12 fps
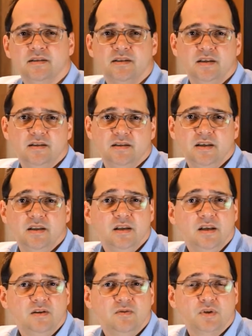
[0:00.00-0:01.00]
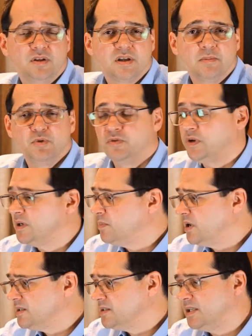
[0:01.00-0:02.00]
see the need for the subwoofer
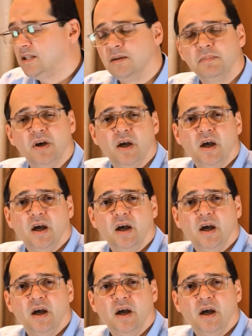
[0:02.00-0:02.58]
in my setup,